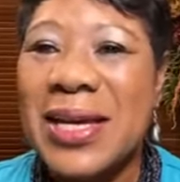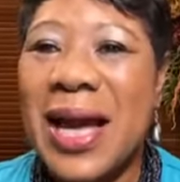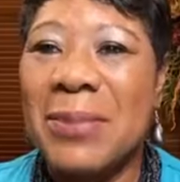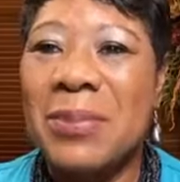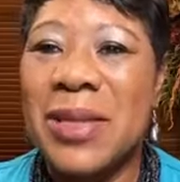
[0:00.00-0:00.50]

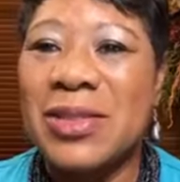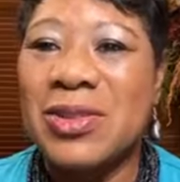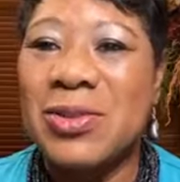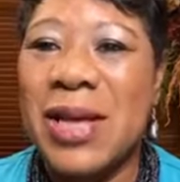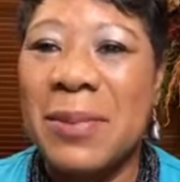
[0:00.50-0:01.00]
God
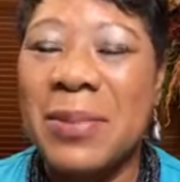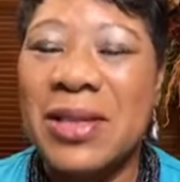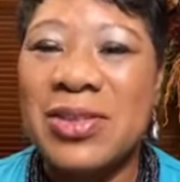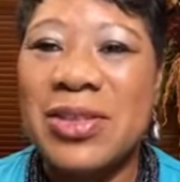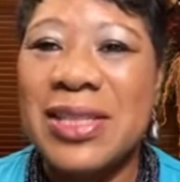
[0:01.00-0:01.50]
bless you. God
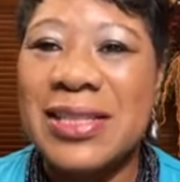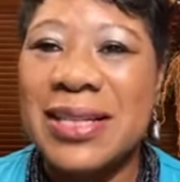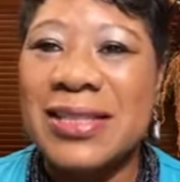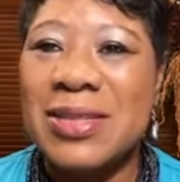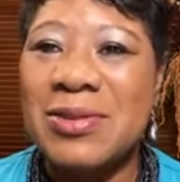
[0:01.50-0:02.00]
bless you,
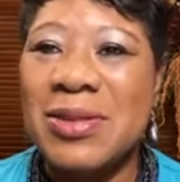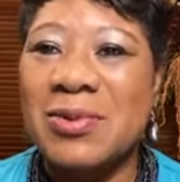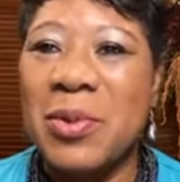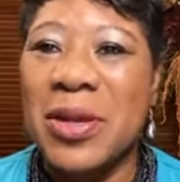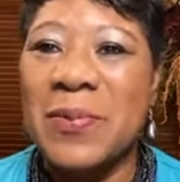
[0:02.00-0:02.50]
niece. I see you
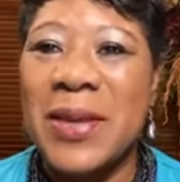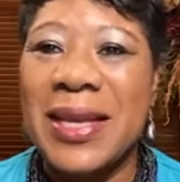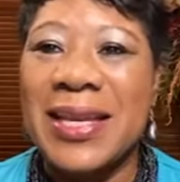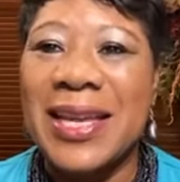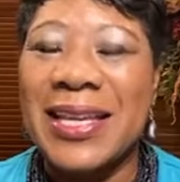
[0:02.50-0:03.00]
this morning
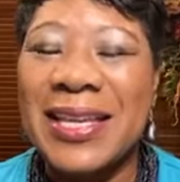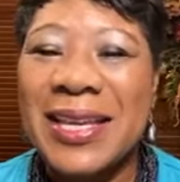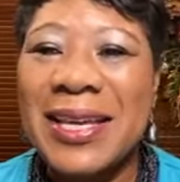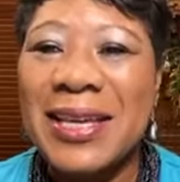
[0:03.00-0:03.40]
peeking in.